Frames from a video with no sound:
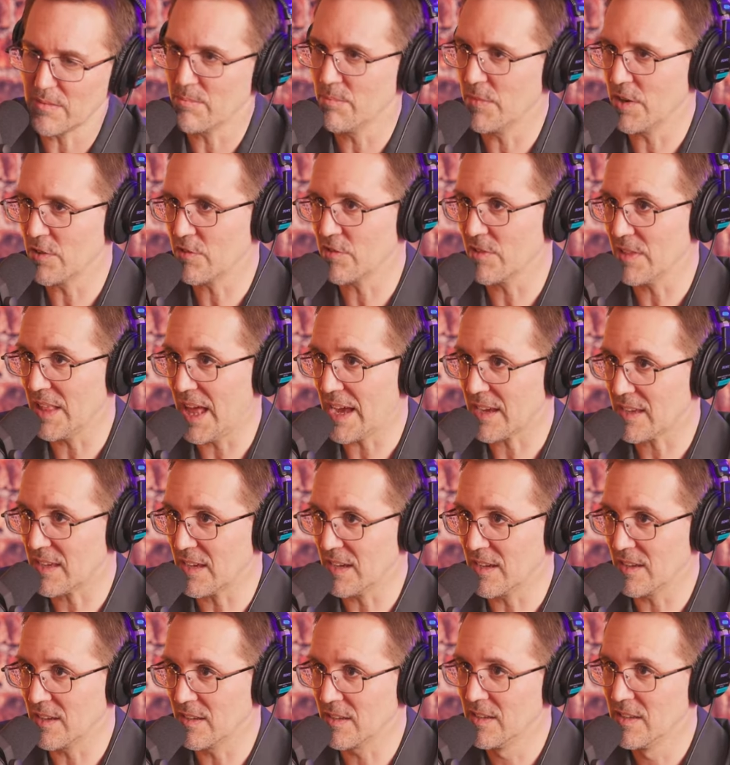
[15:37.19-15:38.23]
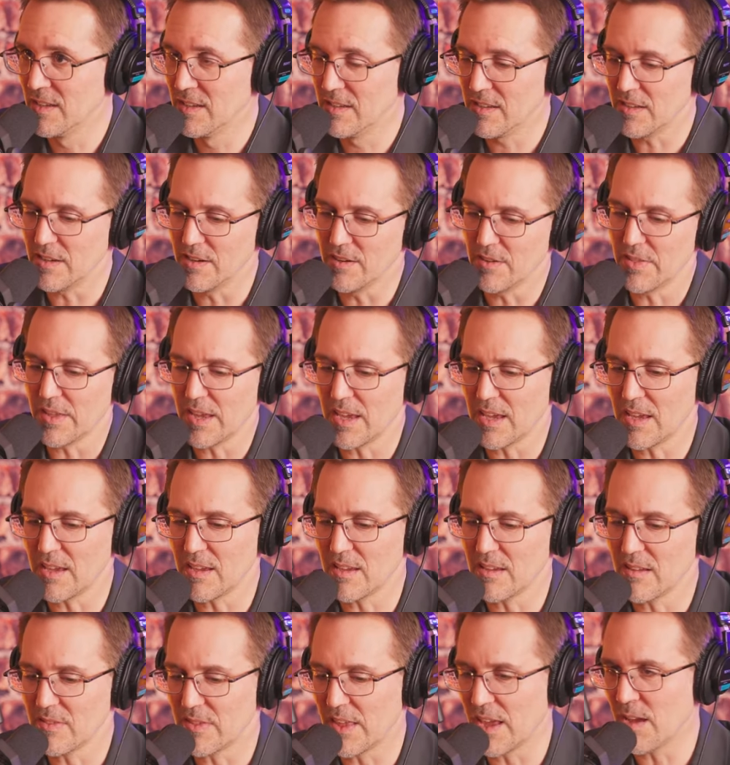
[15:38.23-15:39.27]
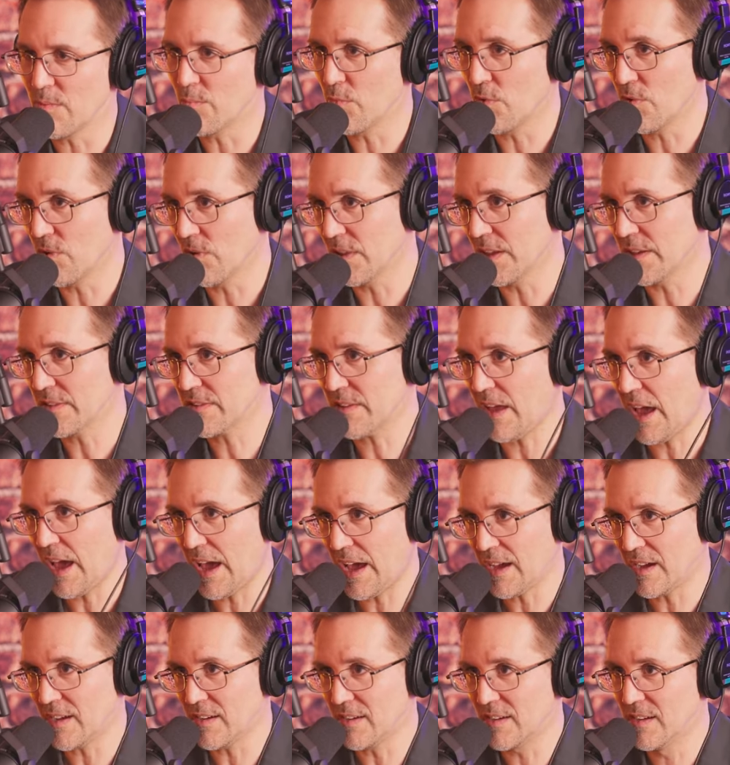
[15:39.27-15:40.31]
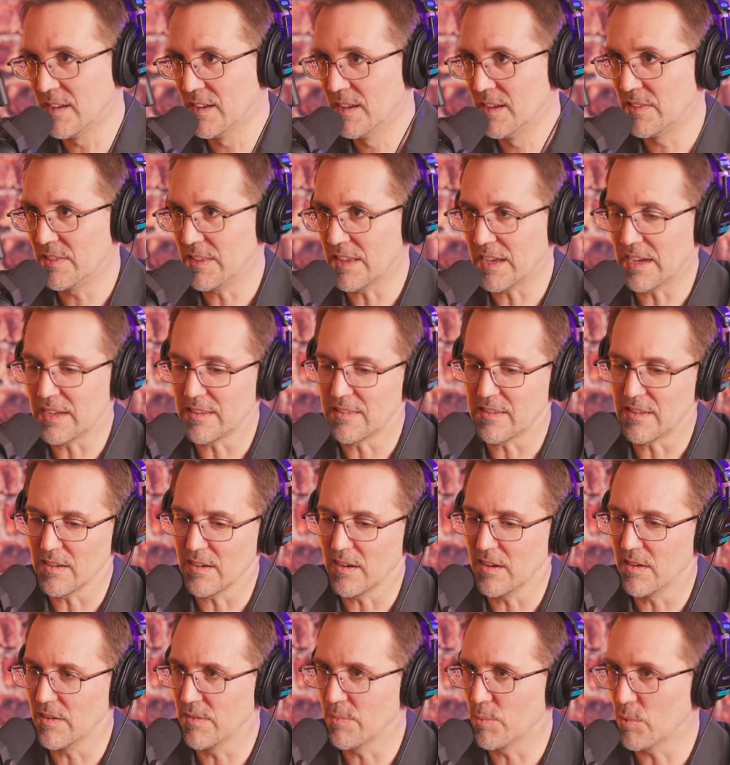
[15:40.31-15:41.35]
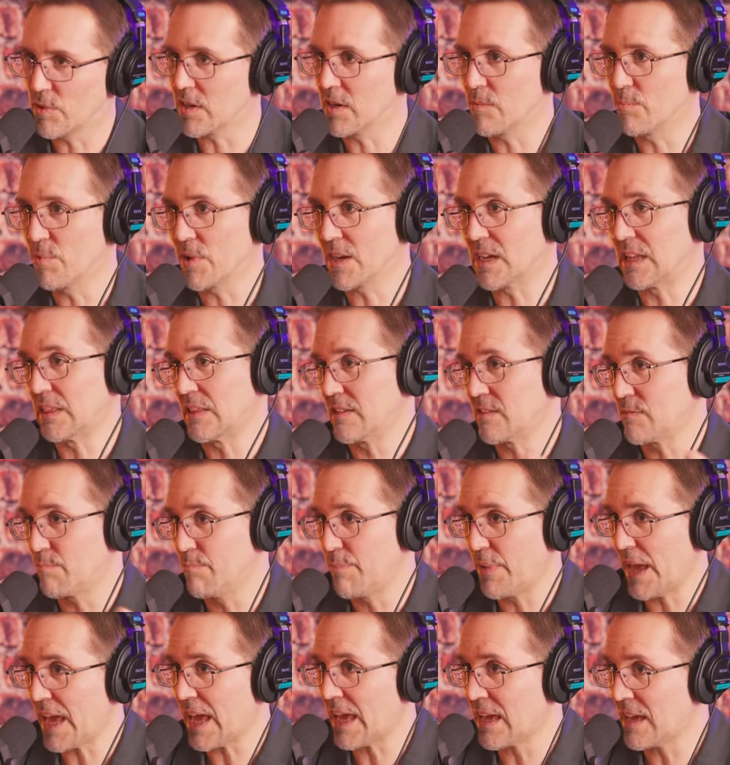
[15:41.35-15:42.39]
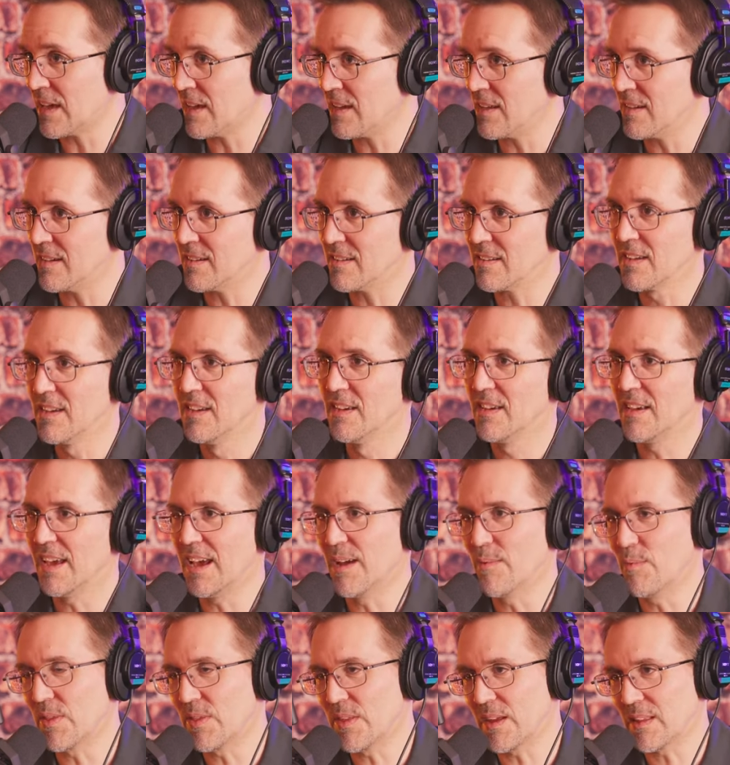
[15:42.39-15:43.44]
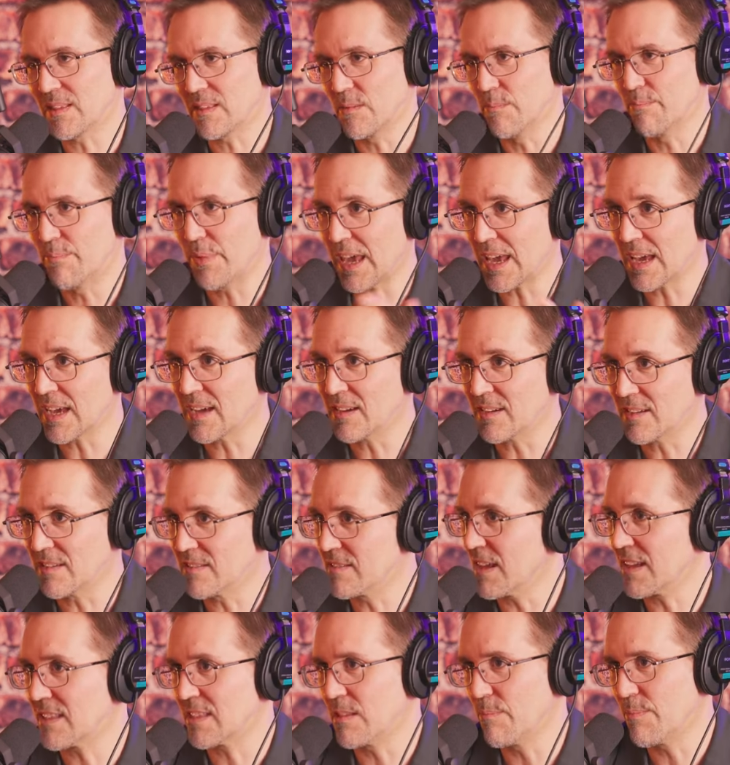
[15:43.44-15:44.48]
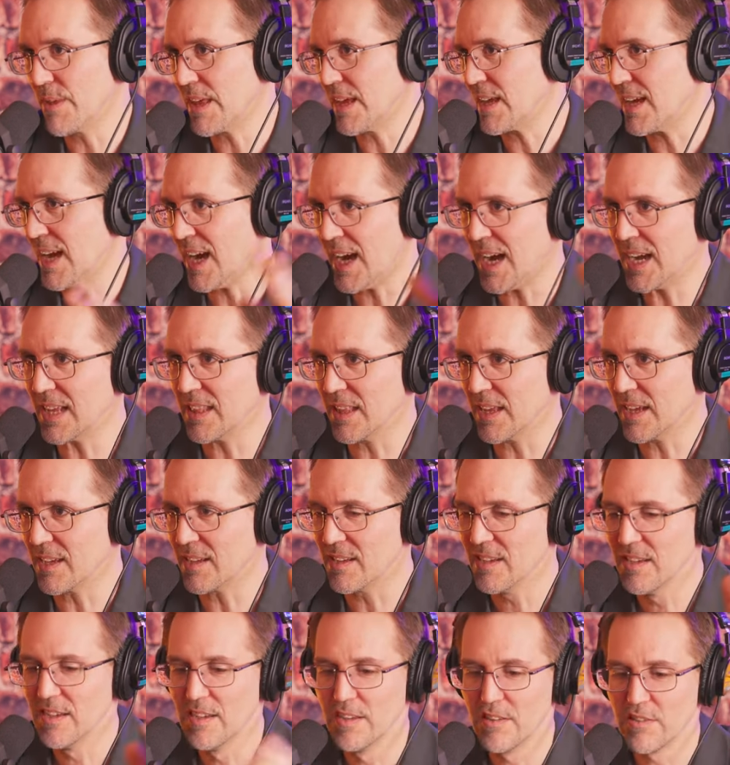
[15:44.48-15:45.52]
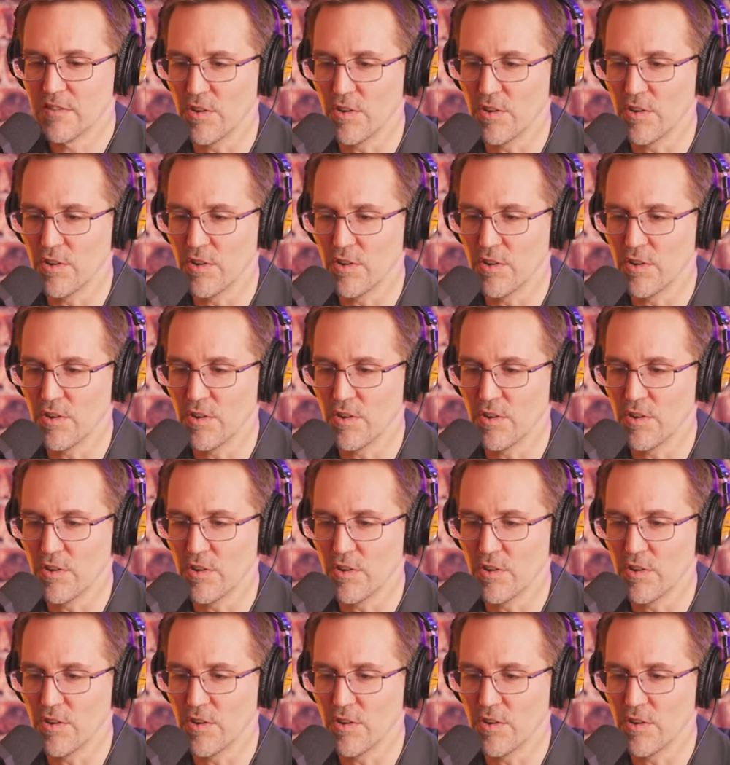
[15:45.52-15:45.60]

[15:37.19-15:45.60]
much lacking you know they they more or less had the idea of we're going to bring in this band and we think the band is like the big highlight mm -hmm.